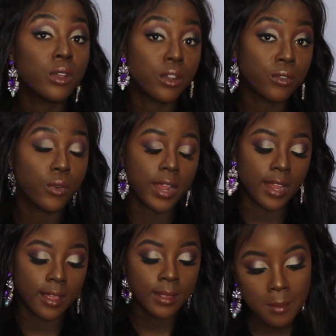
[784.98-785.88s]
you can avoid
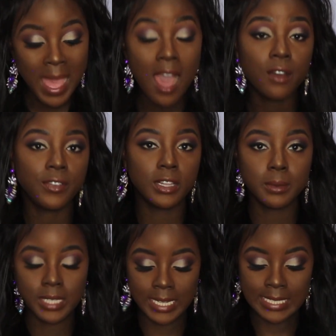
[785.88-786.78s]
it. And how
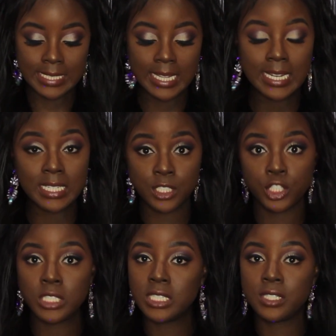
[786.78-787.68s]
available is it? It
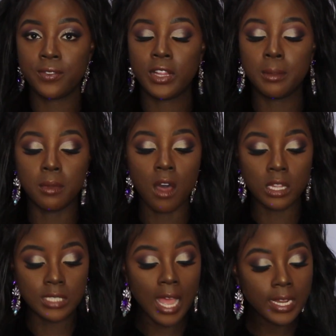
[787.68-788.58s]
just is available
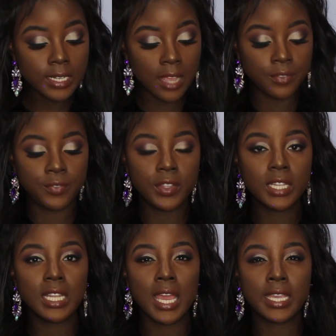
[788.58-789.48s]
online. I
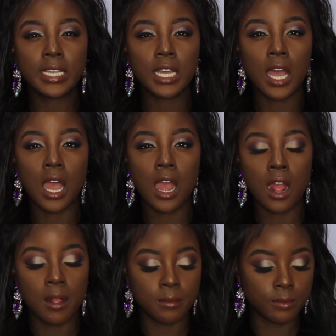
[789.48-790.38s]
feel like
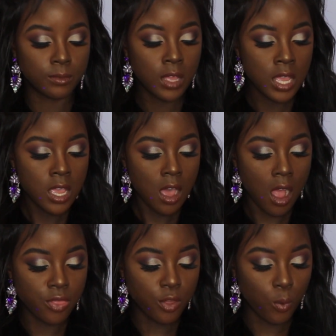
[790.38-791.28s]
on
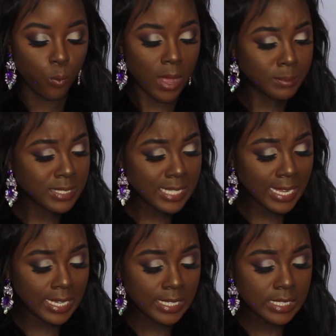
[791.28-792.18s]
the
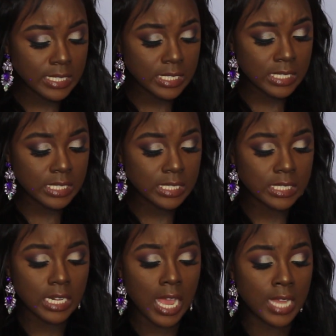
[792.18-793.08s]

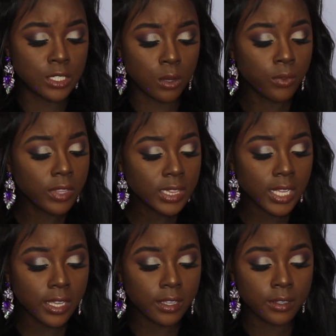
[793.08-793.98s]
website, I don't think
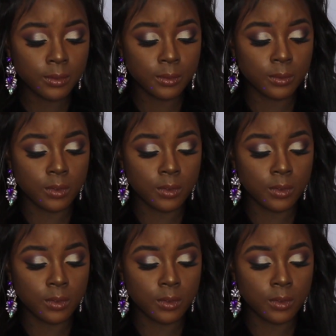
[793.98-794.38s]
they